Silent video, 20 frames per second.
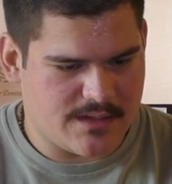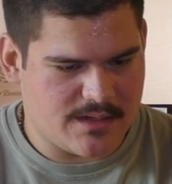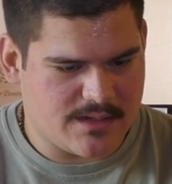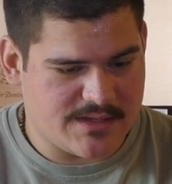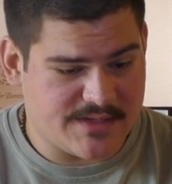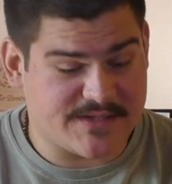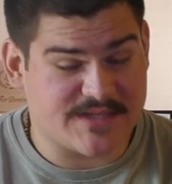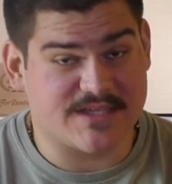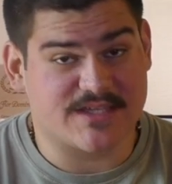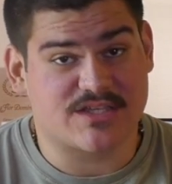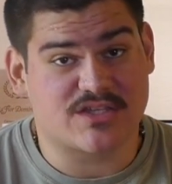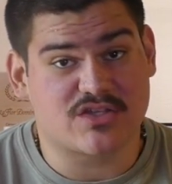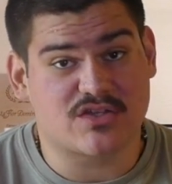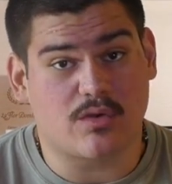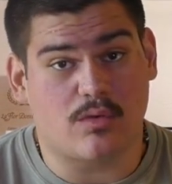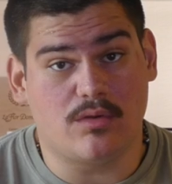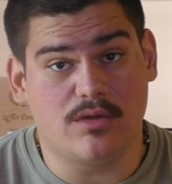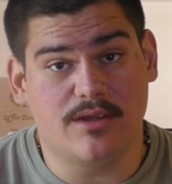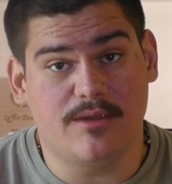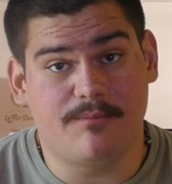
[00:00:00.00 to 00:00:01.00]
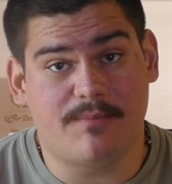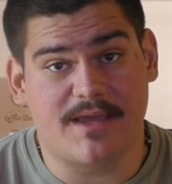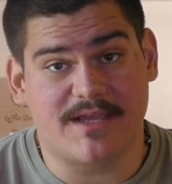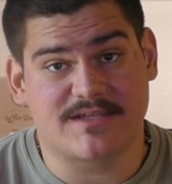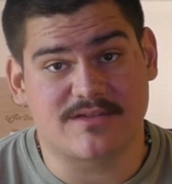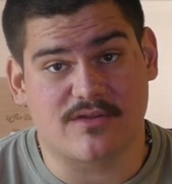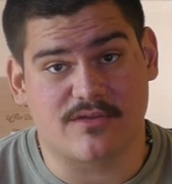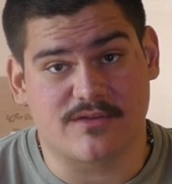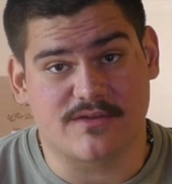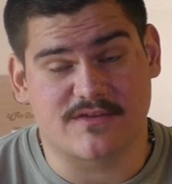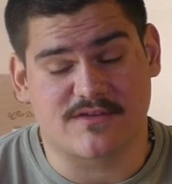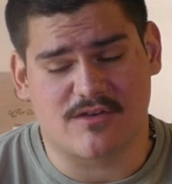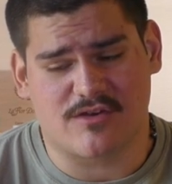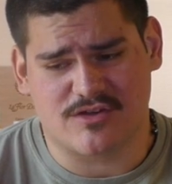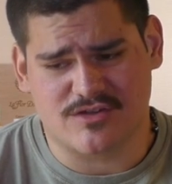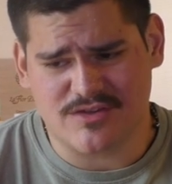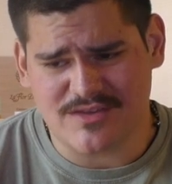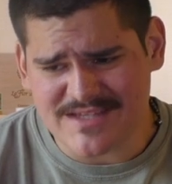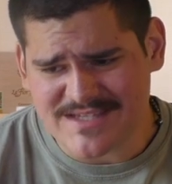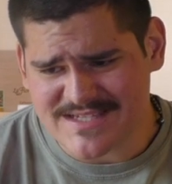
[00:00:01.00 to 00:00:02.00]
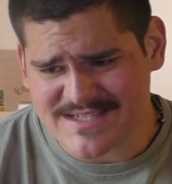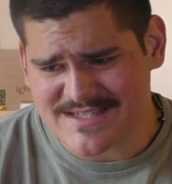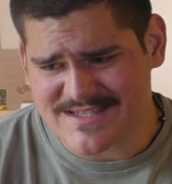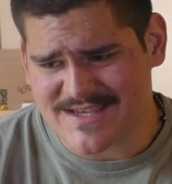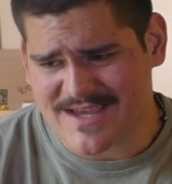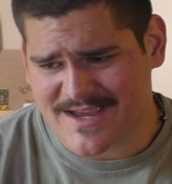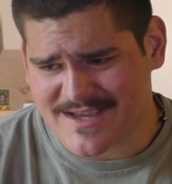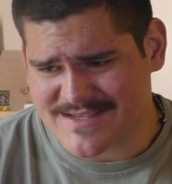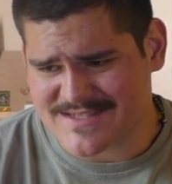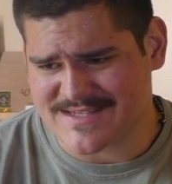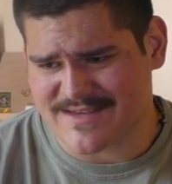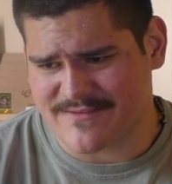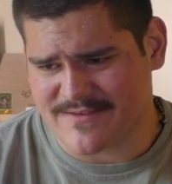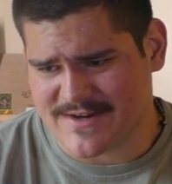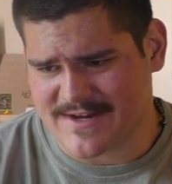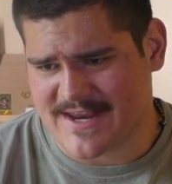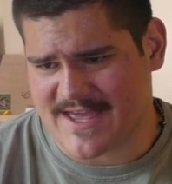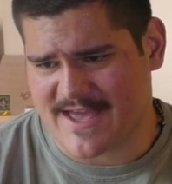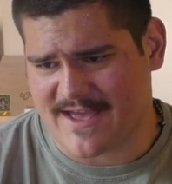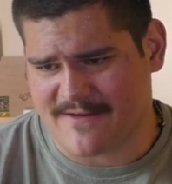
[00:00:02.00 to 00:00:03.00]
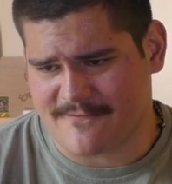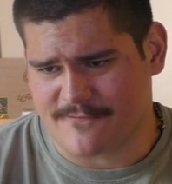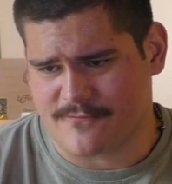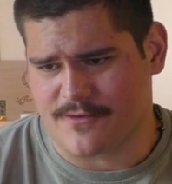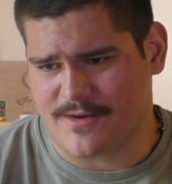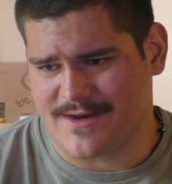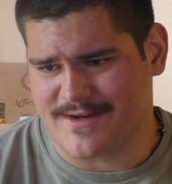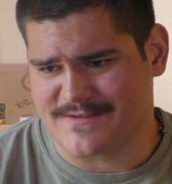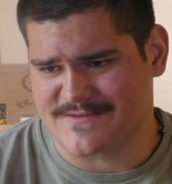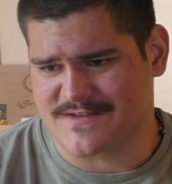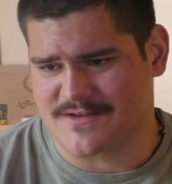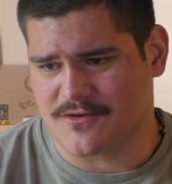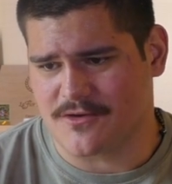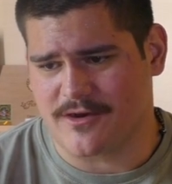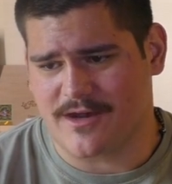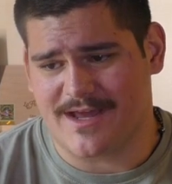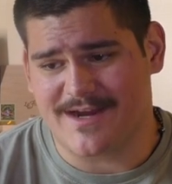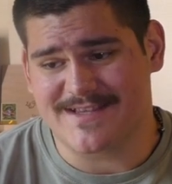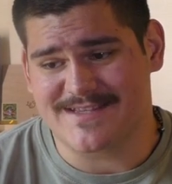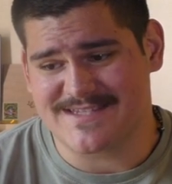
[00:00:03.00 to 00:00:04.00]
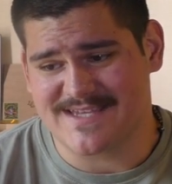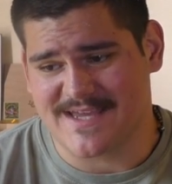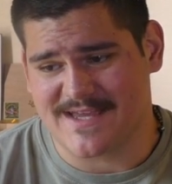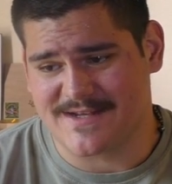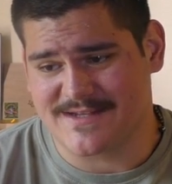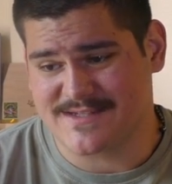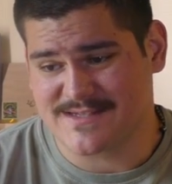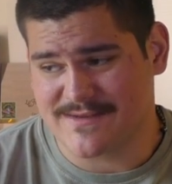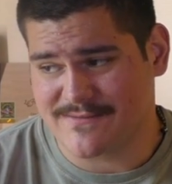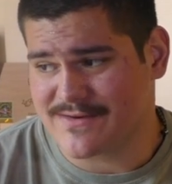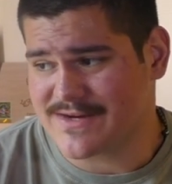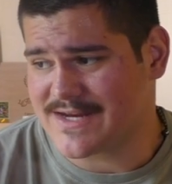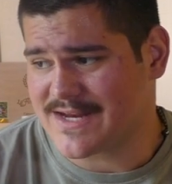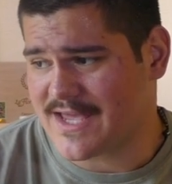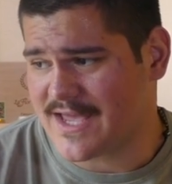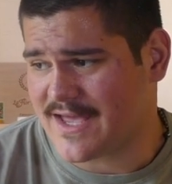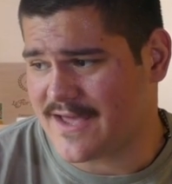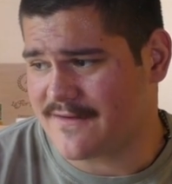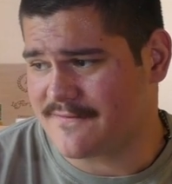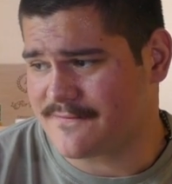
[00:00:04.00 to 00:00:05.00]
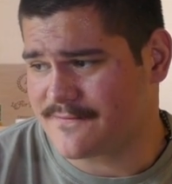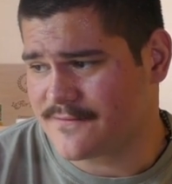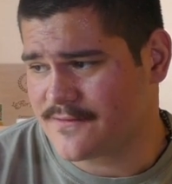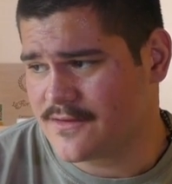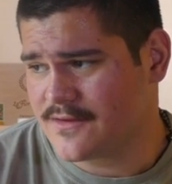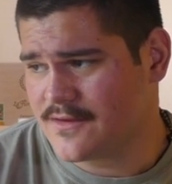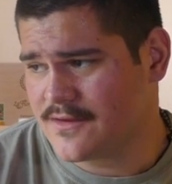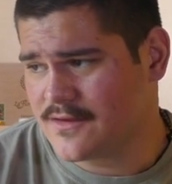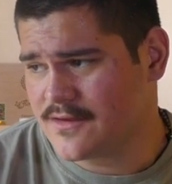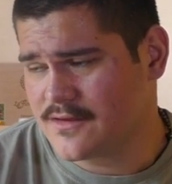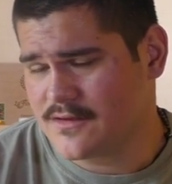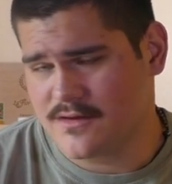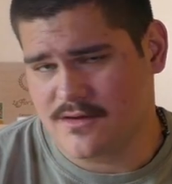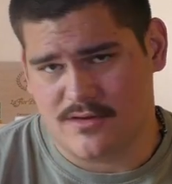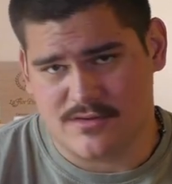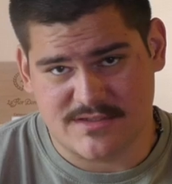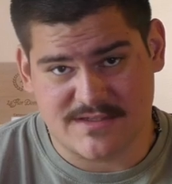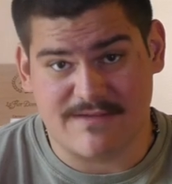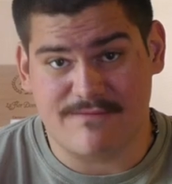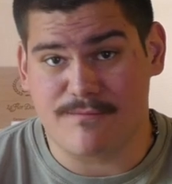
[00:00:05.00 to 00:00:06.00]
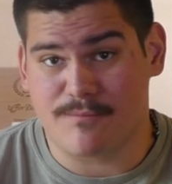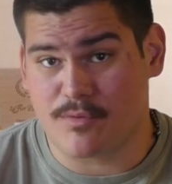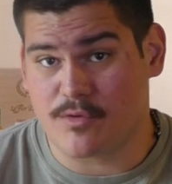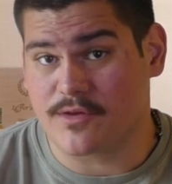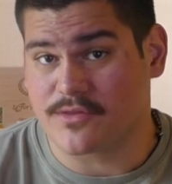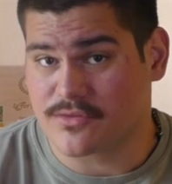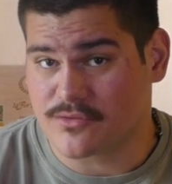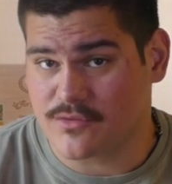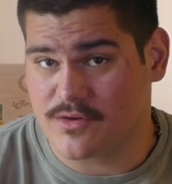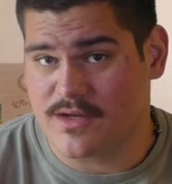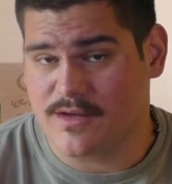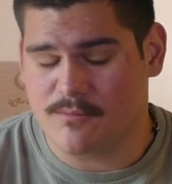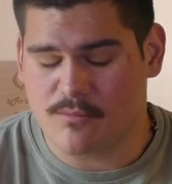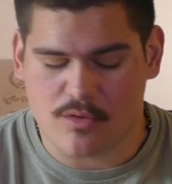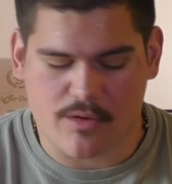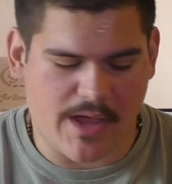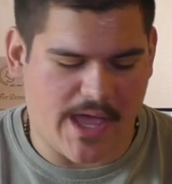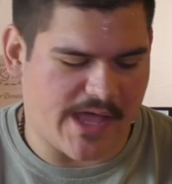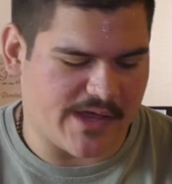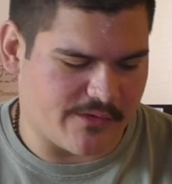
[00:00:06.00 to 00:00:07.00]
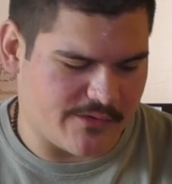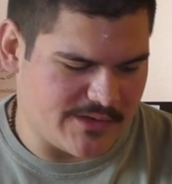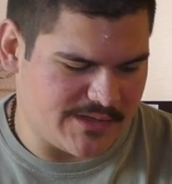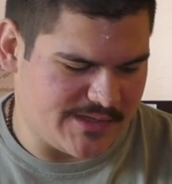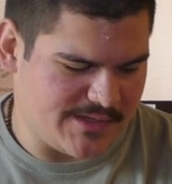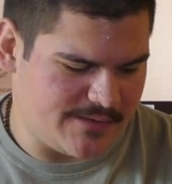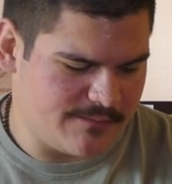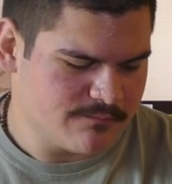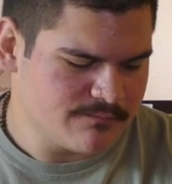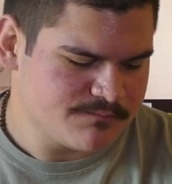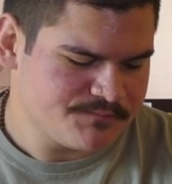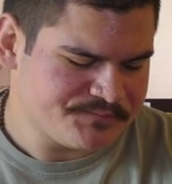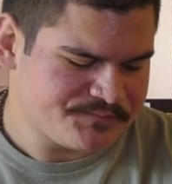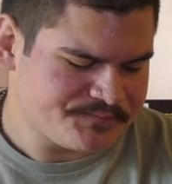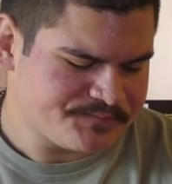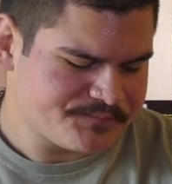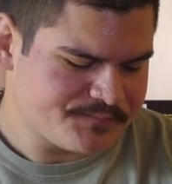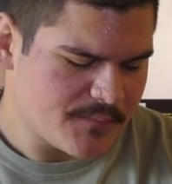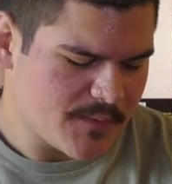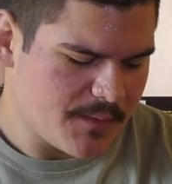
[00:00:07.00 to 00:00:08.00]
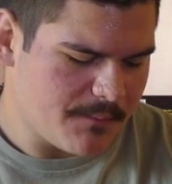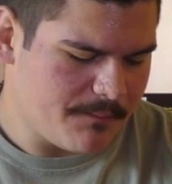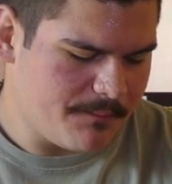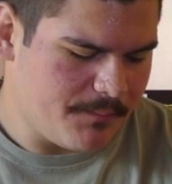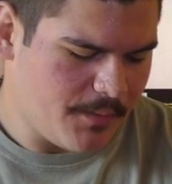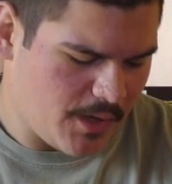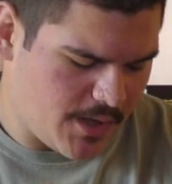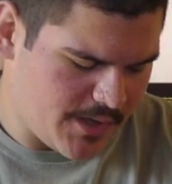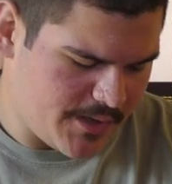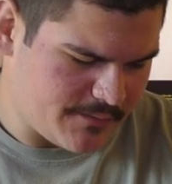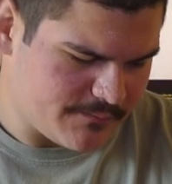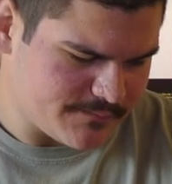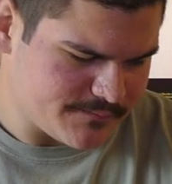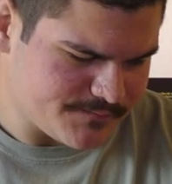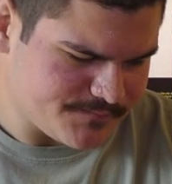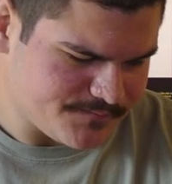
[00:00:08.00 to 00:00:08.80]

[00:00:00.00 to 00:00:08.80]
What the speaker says: this is solely based on the cigar. So this is like a 7.5 rating cigar. Out of 10, 7.5. 7.3 more accurately. But